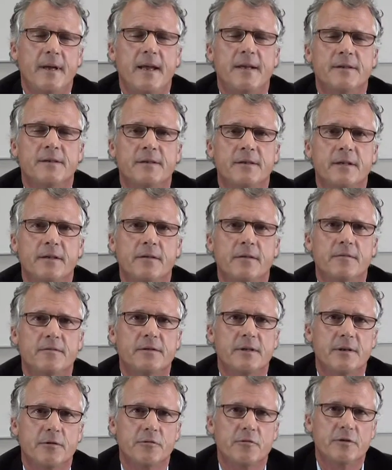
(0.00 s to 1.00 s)
and stick to
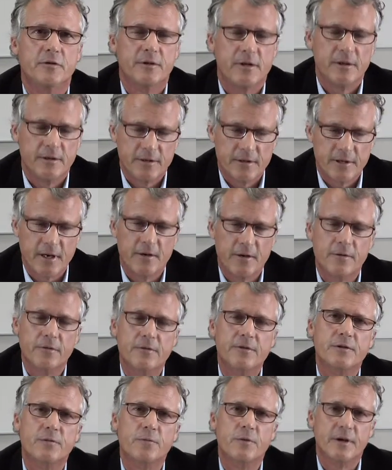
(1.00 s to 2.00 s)
those industry
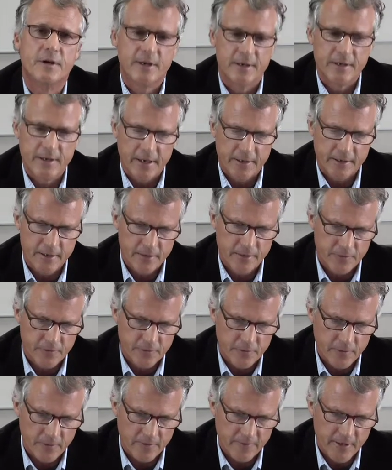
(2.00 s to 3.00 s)
standards when conducting an
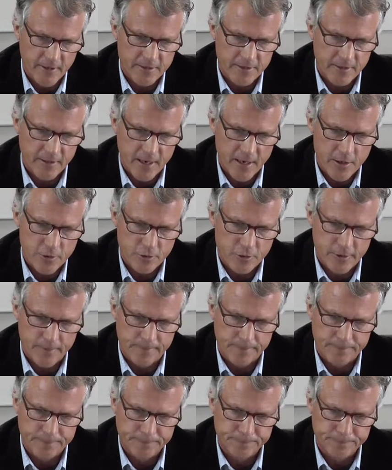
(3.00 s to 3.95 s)
internal investigation.